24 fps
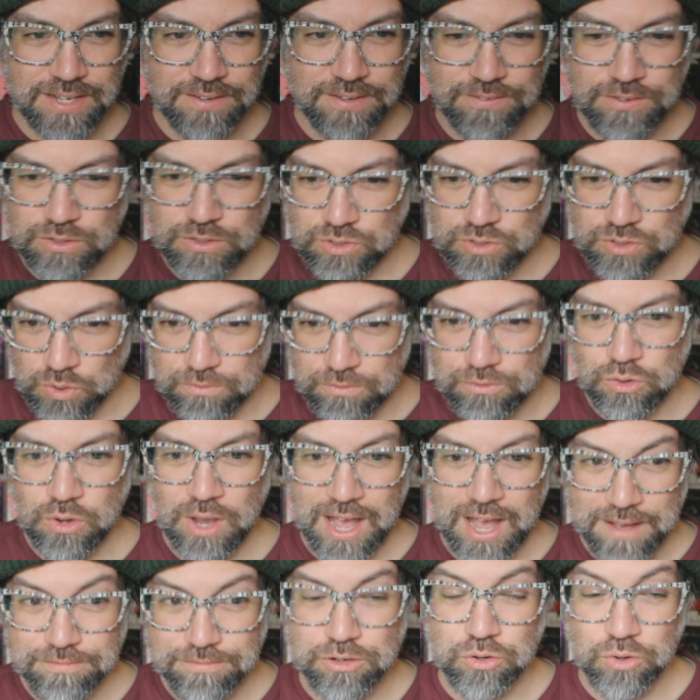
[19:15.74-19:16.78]
if you
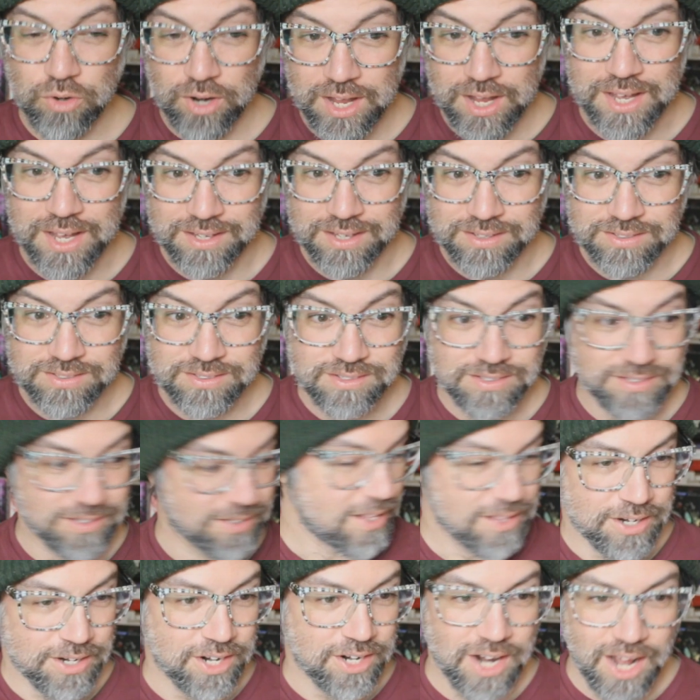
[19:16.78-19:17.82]
have crayons,
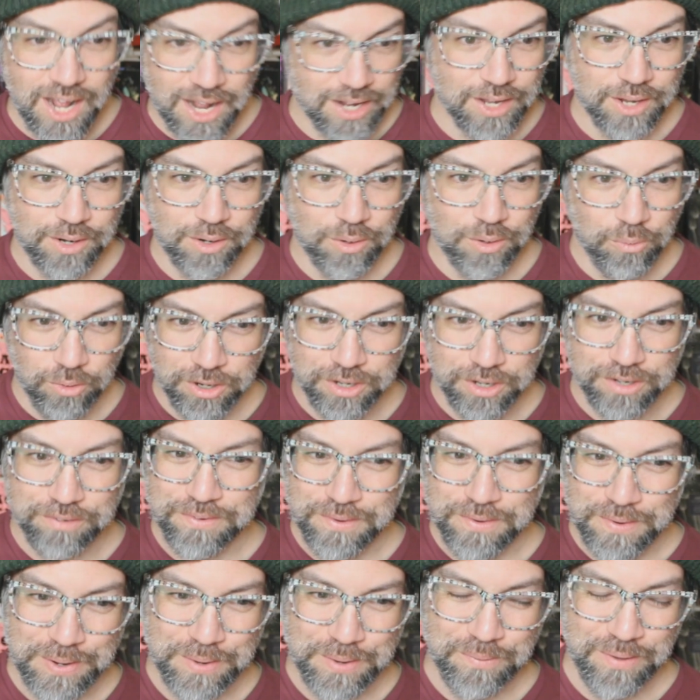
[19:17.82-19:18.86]
they're not gonna work
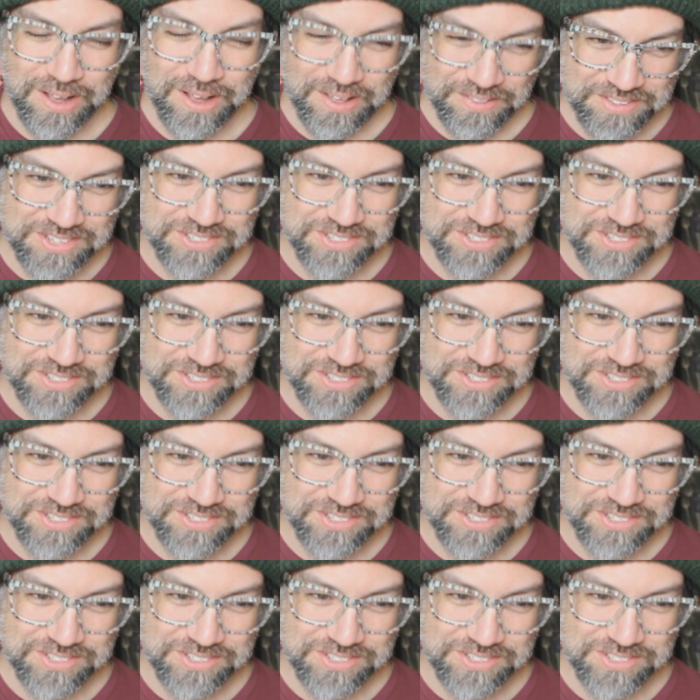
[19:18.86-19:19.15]
very well.